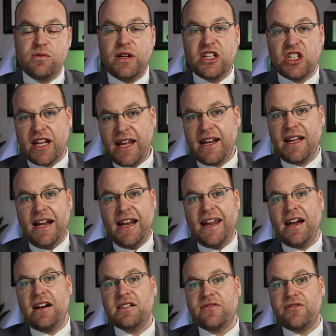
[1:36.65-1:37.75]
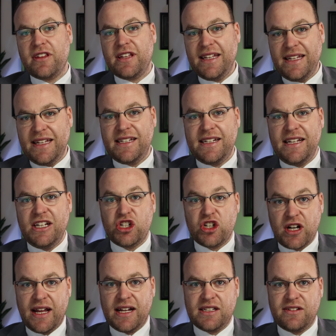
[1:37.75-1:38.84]
which again allows for the easy
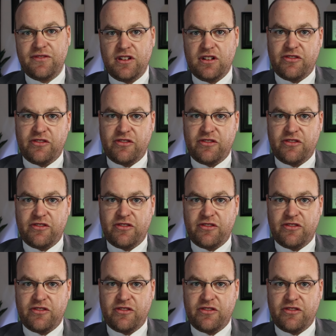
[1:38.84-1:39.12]
transfer